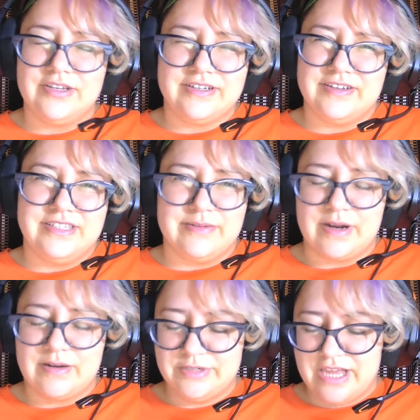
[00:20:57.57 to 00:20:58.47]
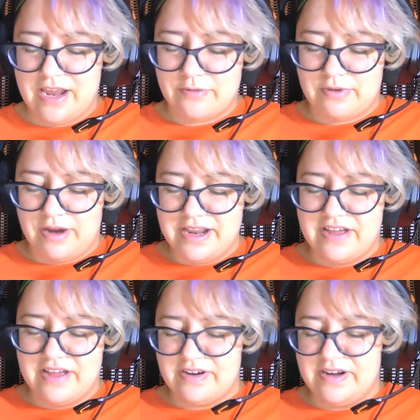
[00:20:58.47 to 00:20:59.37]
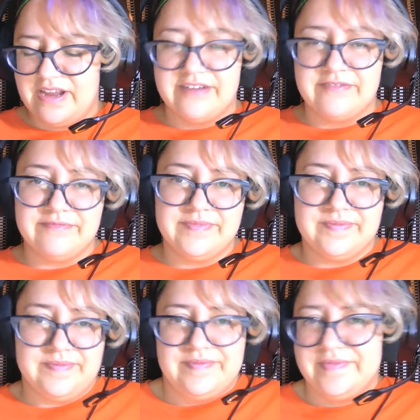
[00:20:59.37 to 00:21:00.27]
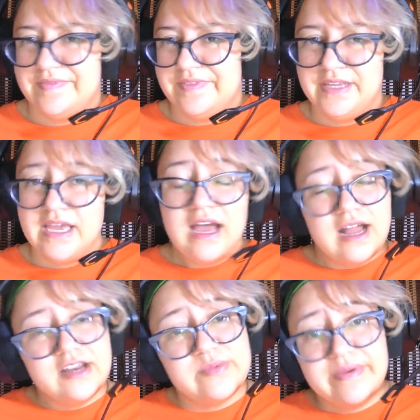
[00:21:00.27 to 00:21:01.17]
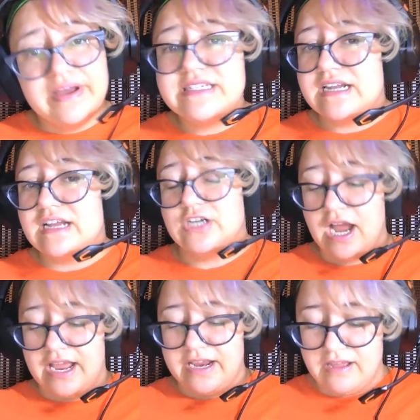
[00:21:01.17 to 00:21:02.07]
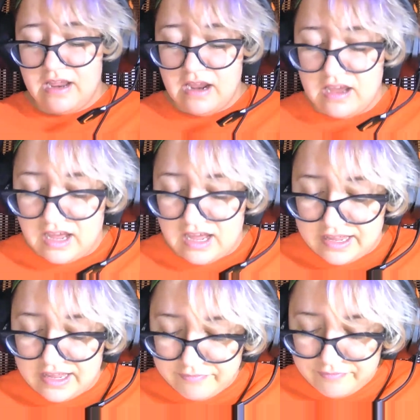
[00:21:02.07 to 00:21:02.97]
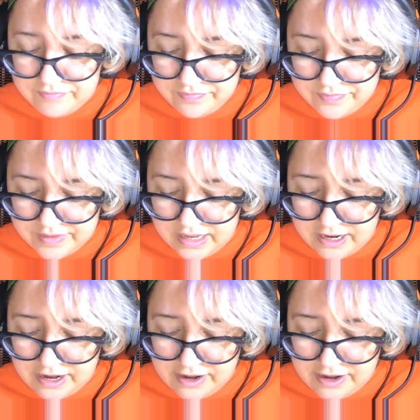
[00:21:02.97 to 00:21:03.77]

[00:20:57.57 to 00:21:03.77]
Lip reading: sometimes you can't write every day. I do my best. I try. Uh, and I have